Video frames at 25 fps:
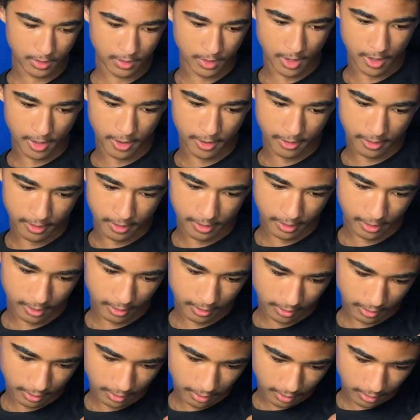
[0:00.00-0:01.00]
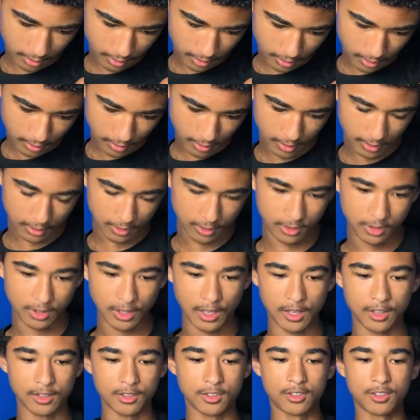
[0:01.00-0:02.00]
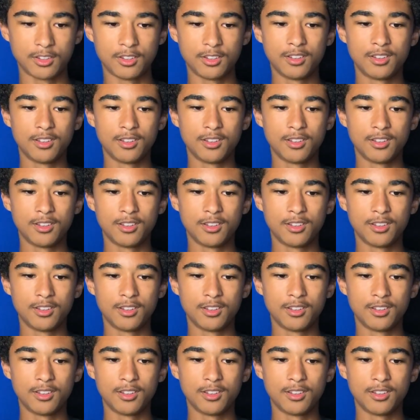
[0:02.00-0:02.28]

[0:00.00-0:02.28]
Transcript: Here it is. It just has